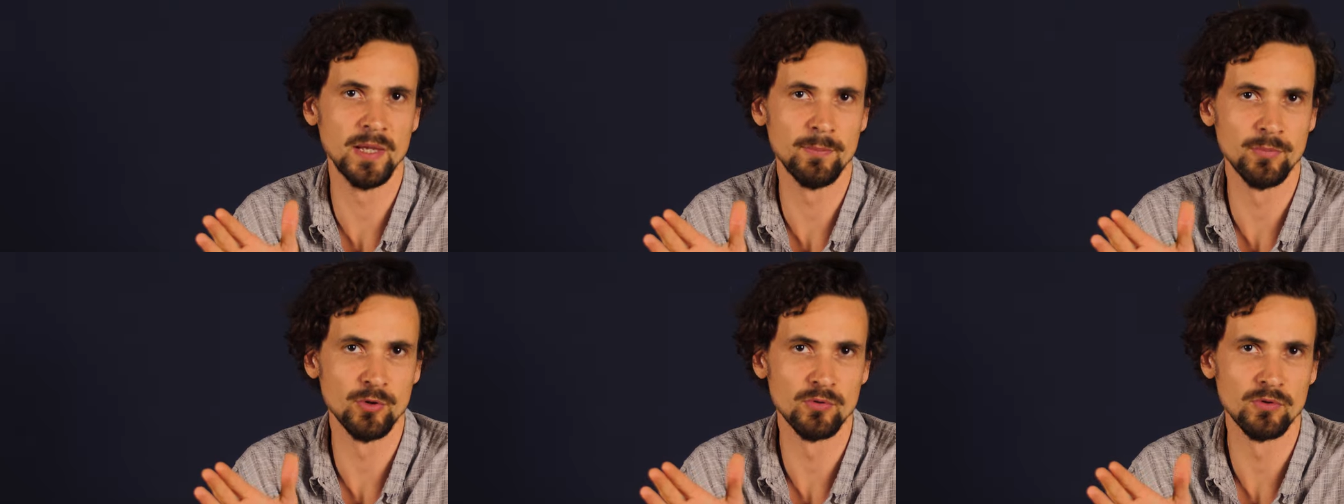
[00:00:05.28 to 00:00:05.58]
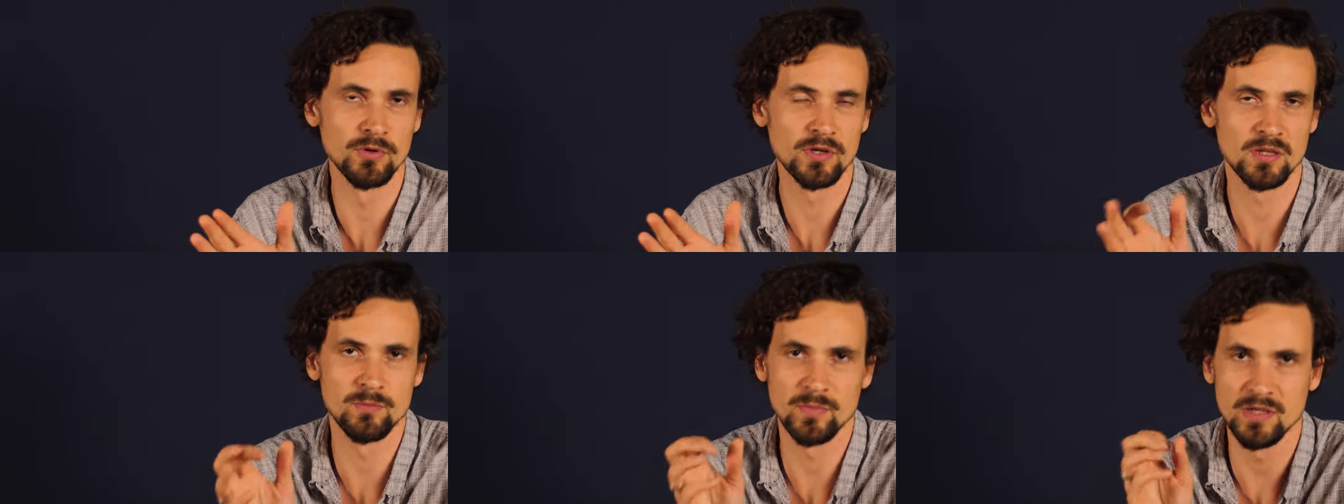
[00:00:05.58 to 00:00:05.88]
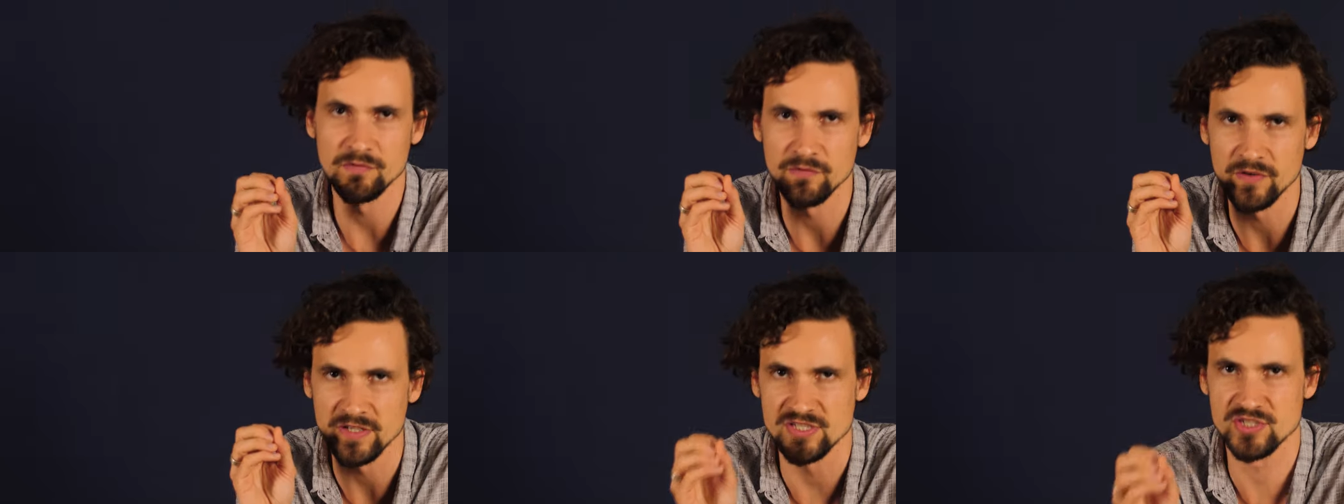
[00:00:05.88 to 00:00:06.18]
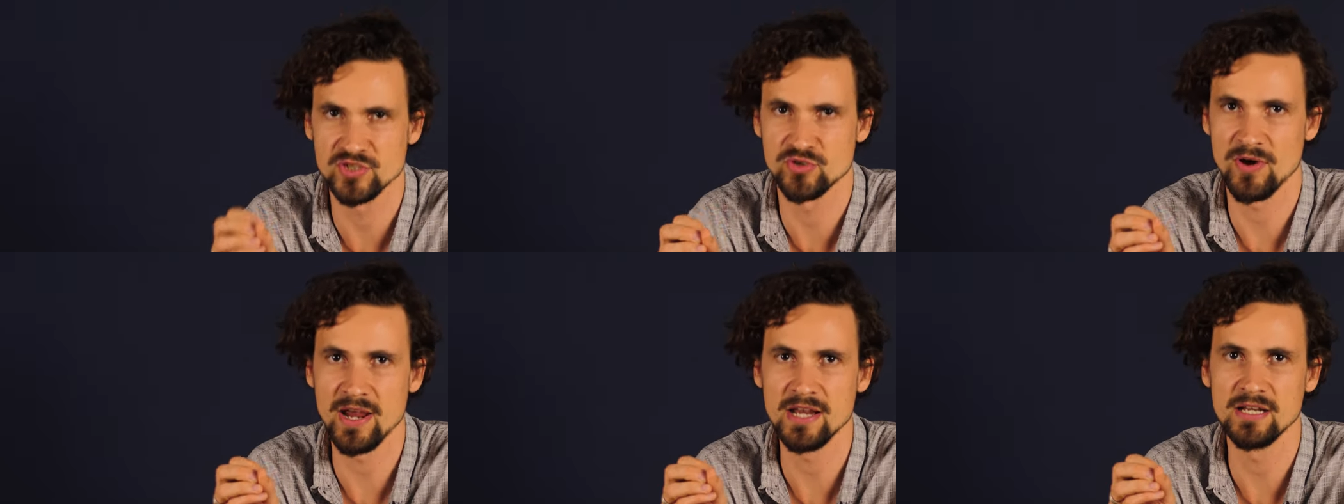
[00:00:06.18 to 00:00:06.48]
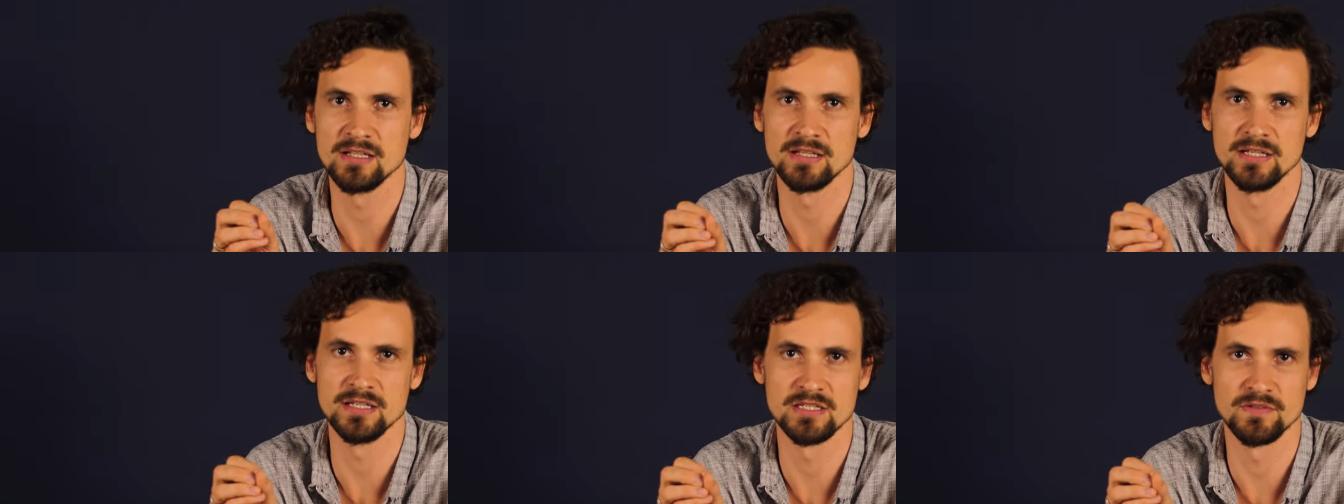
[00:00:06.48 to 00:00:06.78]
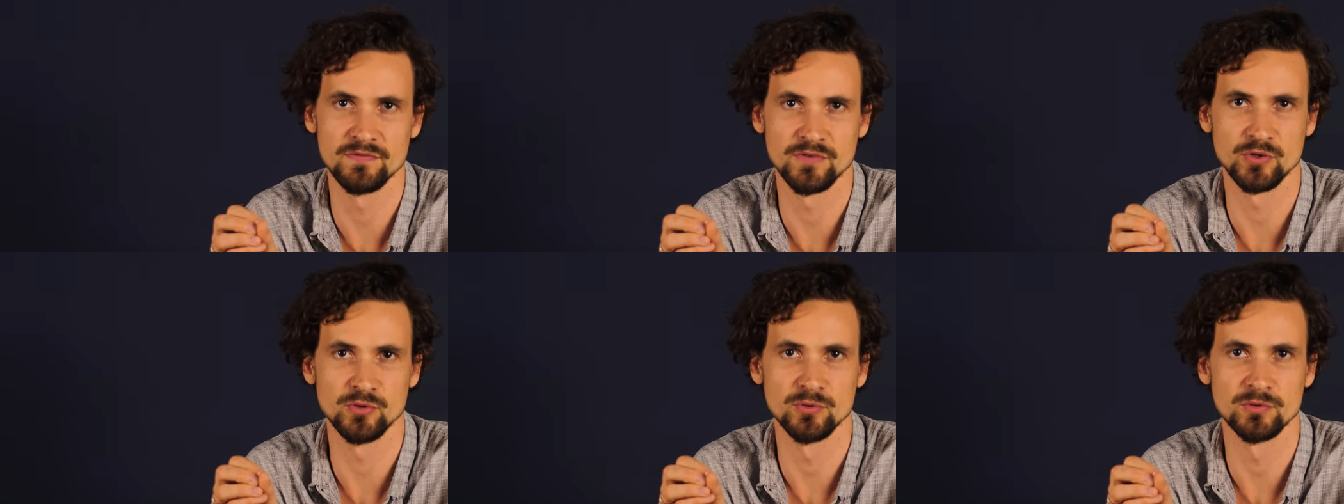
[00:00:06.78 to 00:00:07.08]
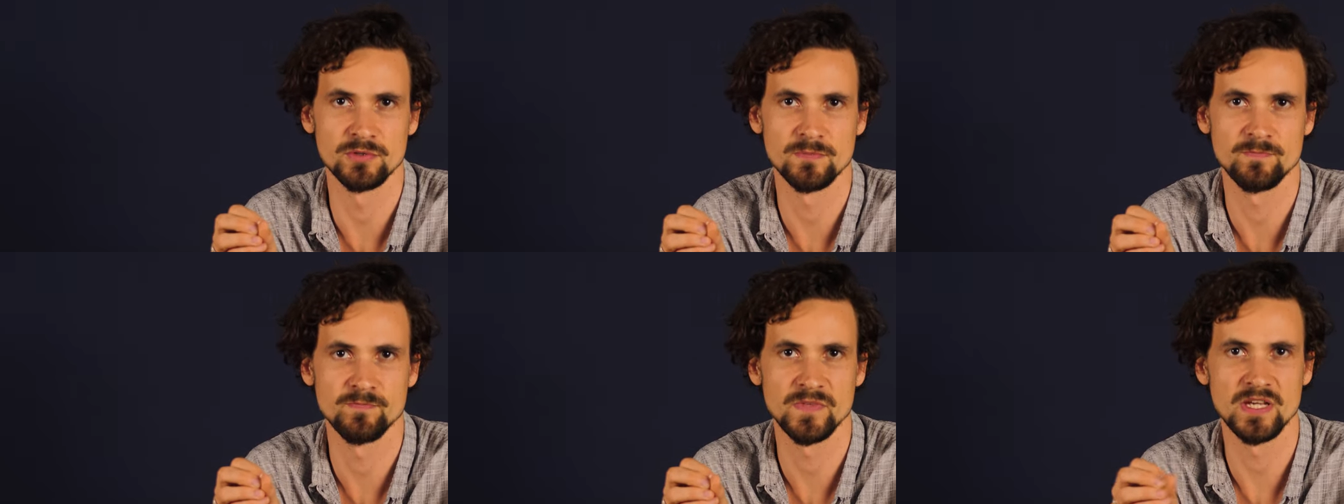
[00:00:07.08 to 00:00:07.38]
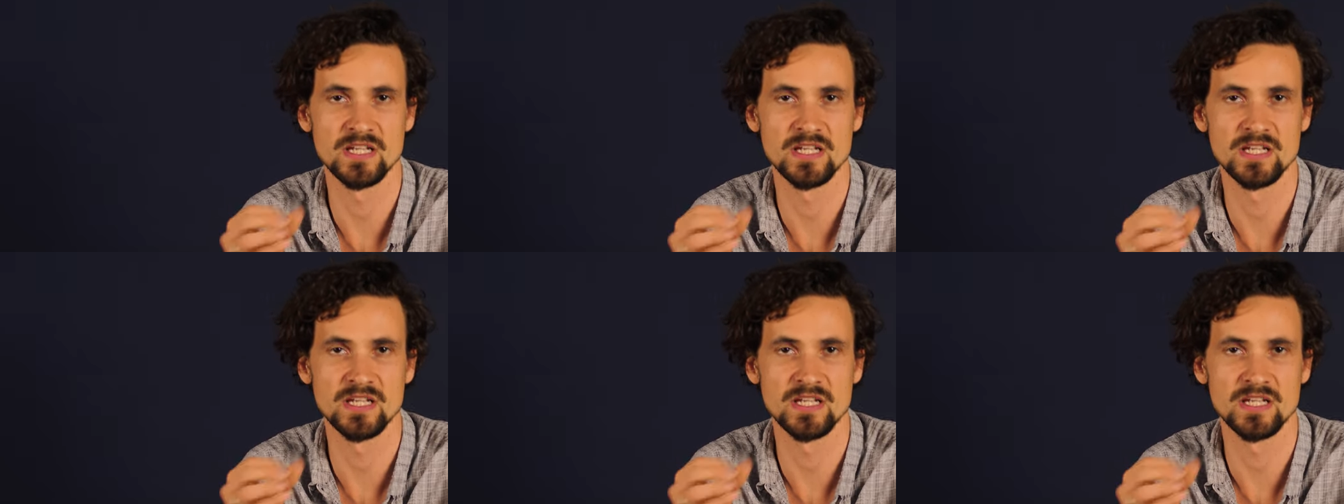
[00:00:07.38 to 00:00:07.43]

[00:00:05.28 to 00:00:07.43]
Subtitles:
people can be frustratingly difficult,